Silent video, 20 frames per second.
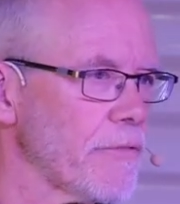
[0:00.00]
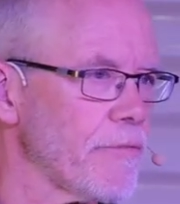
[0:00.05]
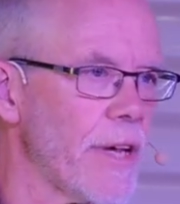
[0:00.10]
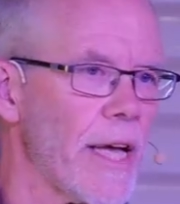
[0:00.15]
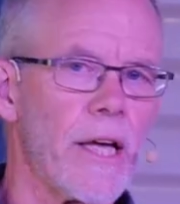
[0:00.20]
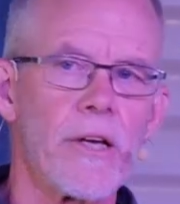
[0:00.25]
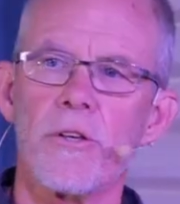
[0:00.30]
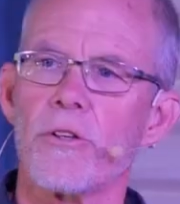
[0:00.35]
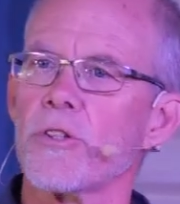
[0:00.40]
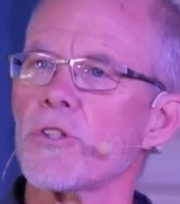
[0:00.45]
and
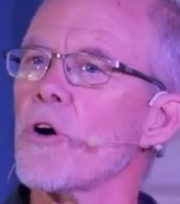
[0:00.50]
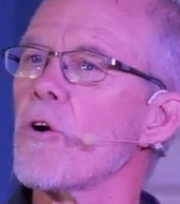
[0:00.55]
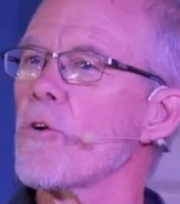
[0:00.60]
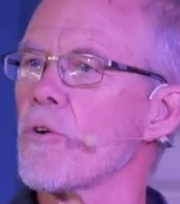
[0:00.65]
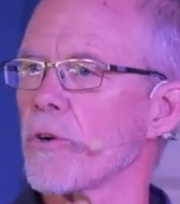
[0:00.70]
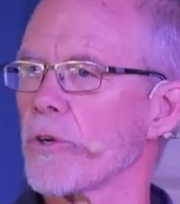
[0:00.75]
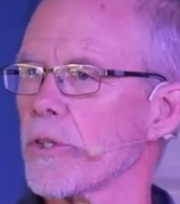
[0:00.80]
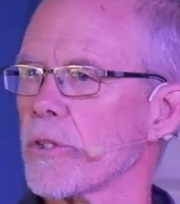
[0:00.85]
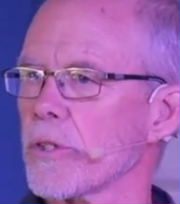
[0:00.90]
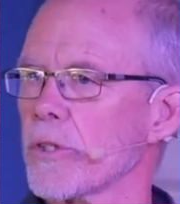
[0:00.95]
value,
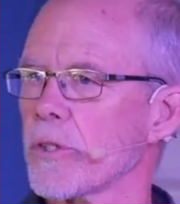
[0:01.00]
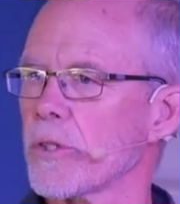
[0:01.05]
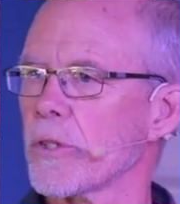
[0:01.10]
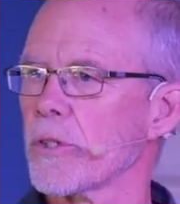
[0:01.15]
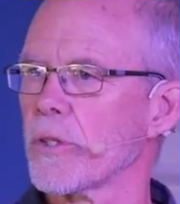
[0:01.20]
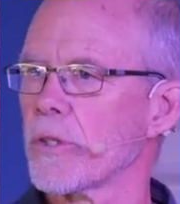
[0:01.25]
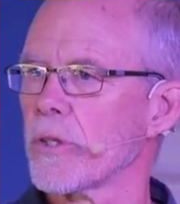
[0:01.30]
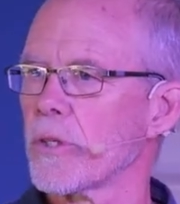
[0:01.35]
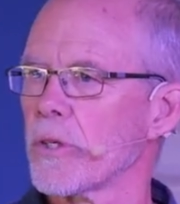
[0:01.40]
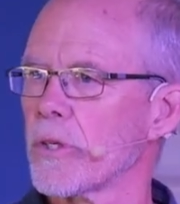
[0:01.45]
don't.
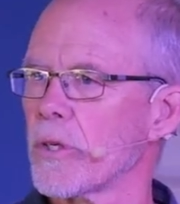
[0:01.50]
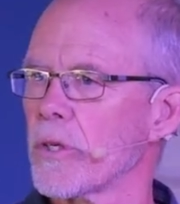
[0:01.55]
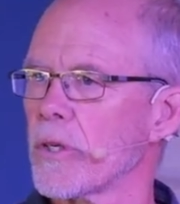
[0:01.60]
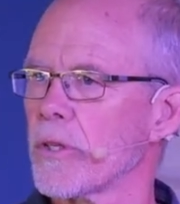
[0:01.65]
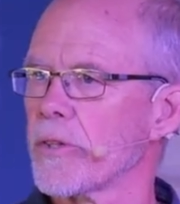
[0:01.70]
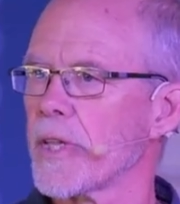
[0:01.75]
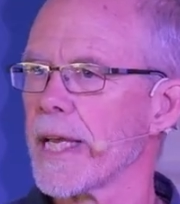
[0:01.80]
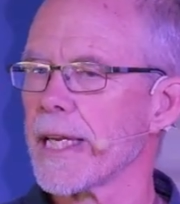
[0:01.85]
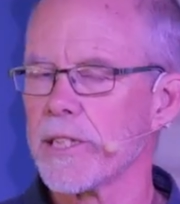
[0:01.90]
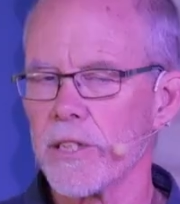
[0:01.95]

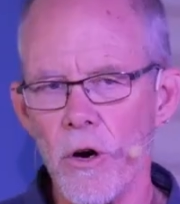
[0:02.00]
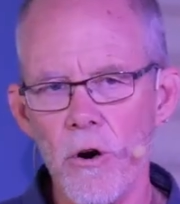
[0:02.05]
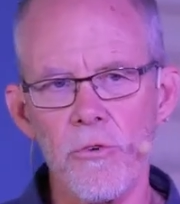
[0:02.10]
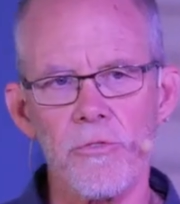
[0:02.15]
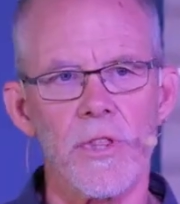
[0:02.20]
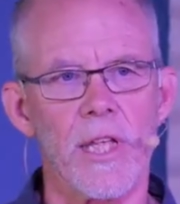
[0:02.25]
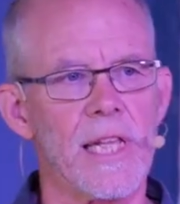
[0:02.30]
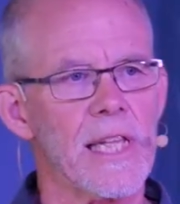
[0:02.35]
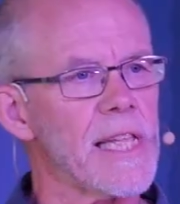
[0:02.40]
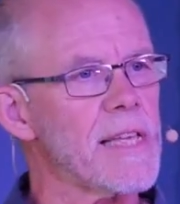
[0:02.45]
They
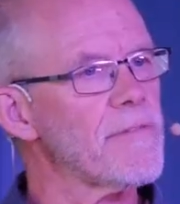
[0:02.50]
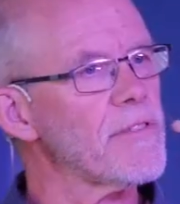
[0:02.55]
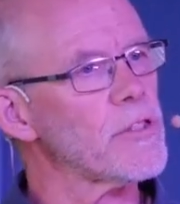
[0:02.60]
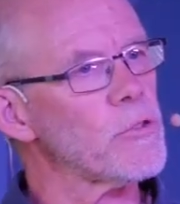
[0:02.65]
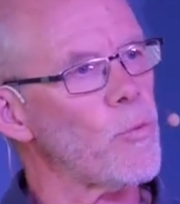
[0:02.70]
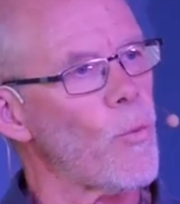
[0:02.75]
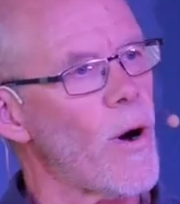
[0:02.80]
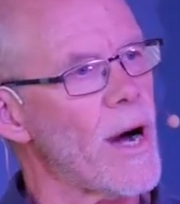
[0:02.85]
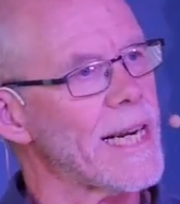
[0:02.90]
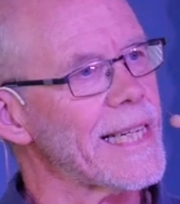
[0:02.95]
don't. They leave
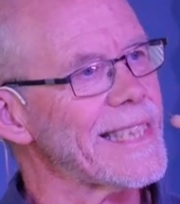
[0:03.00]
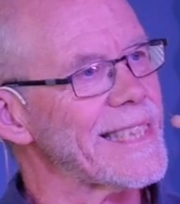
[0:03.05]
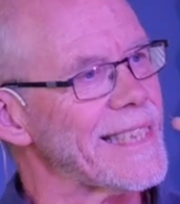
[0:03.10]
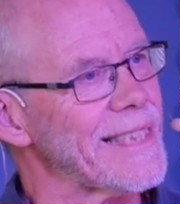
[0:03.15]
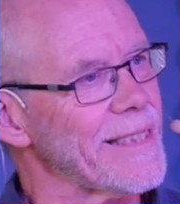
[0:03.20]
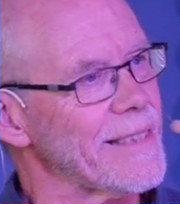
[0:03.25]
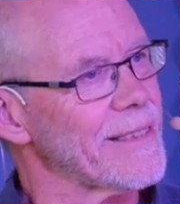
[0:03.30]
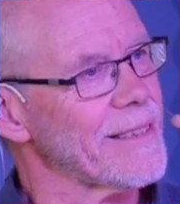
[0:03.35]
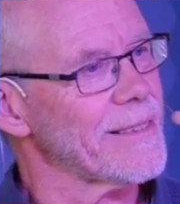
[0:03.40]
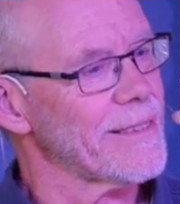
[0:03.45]
us
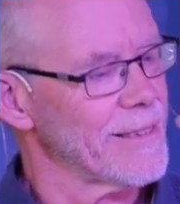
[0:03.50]
wanting.